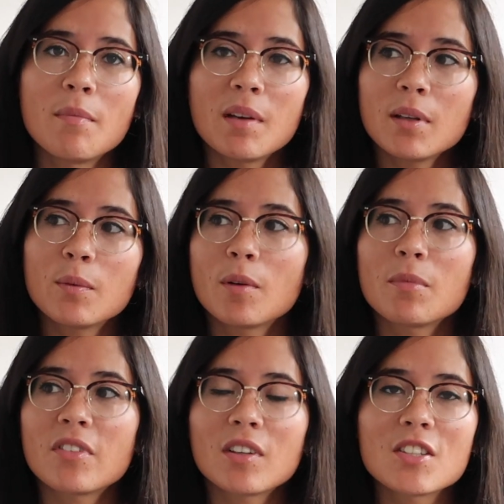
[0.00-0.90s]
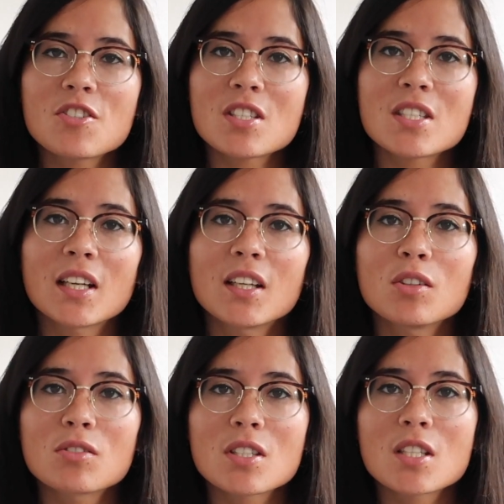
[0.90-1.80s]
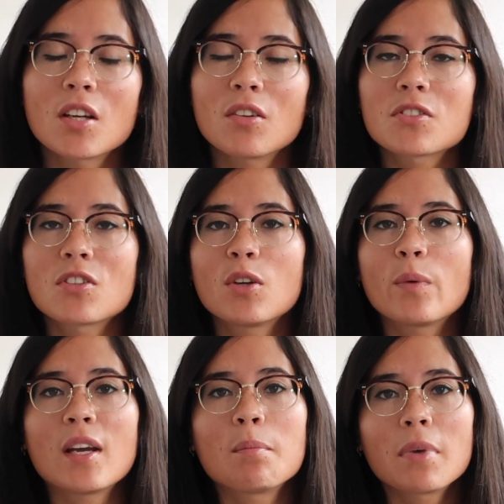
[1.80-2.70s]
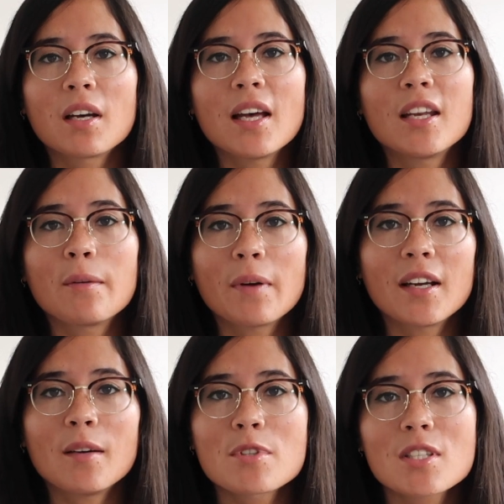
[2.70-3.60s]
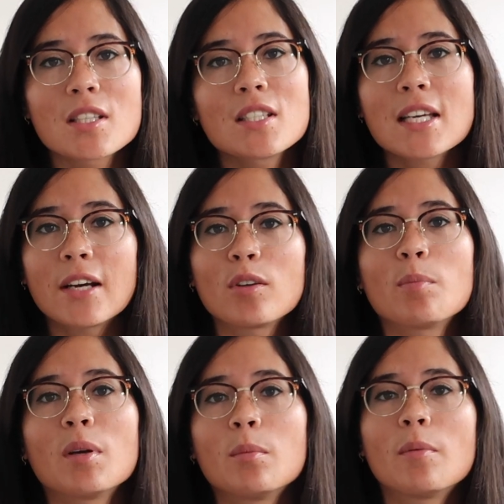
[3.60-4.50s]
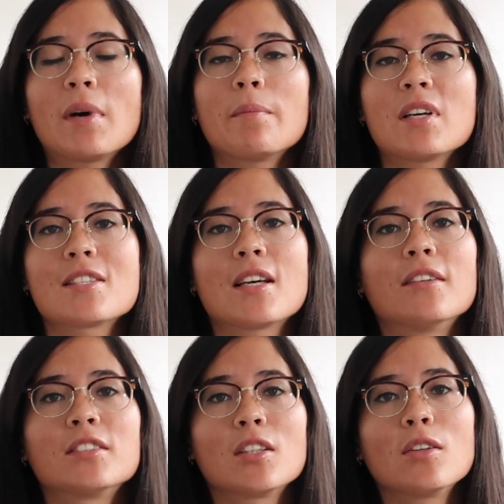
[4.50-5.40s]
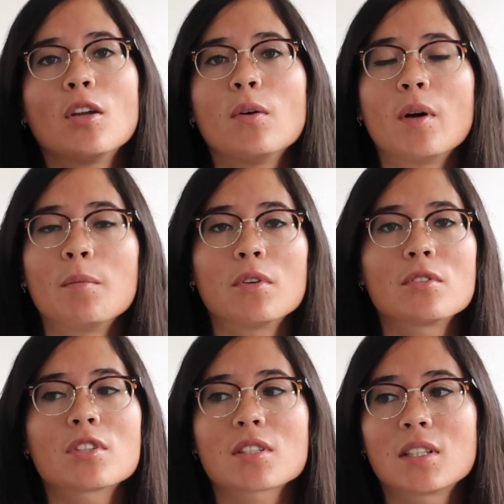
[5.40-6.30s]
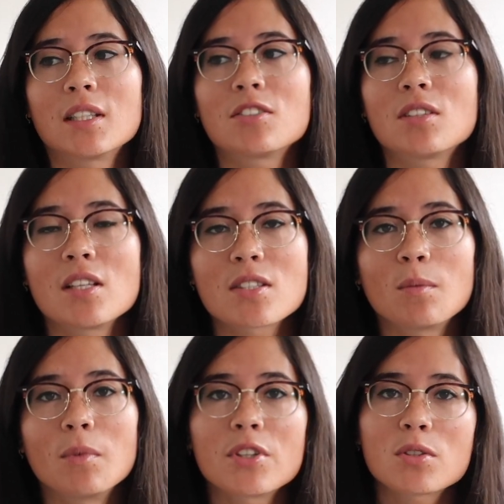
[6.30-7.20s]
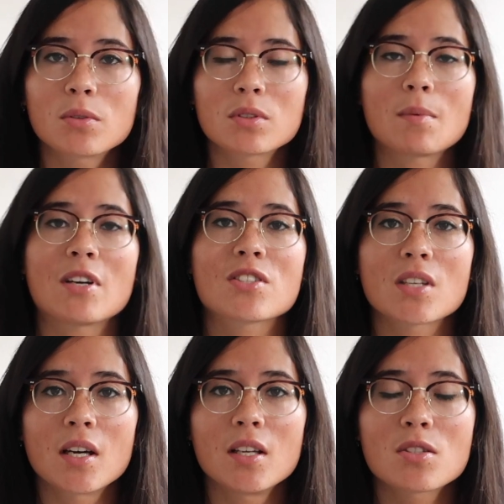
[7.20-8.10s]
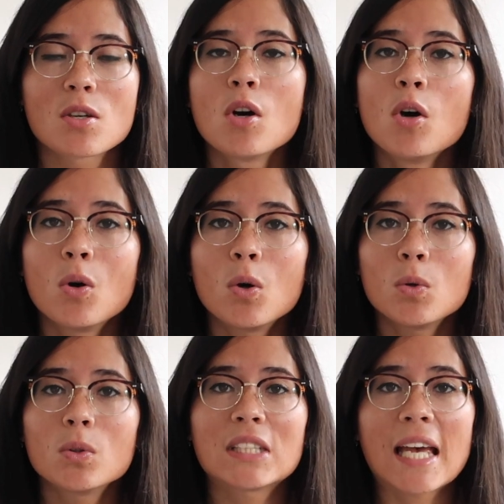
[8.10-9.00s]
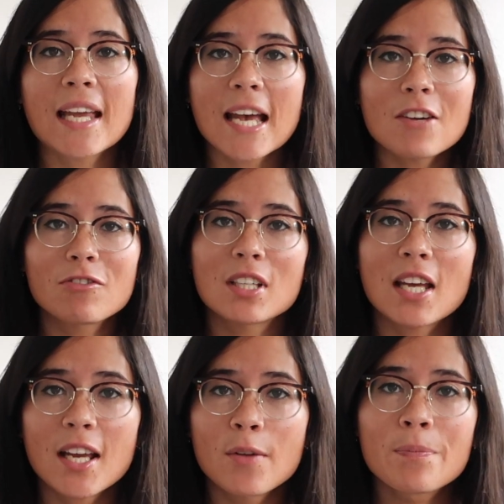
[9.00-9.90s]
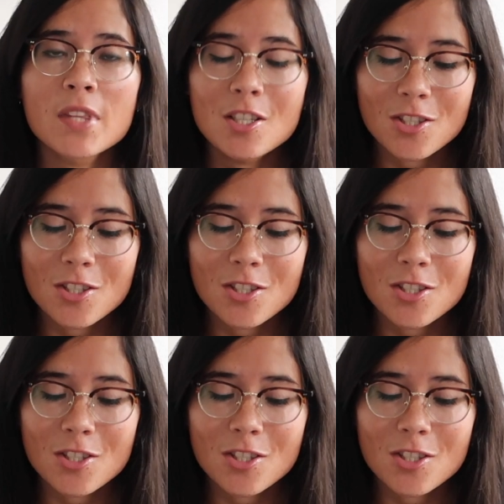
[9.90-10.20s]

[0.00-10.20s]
Maybe it won't be very interesting and you'll just turn off straight away, but anyway, I'm just going to tell you a bit more about myself so you know I'm not just literally someone that talks about science all day, every day.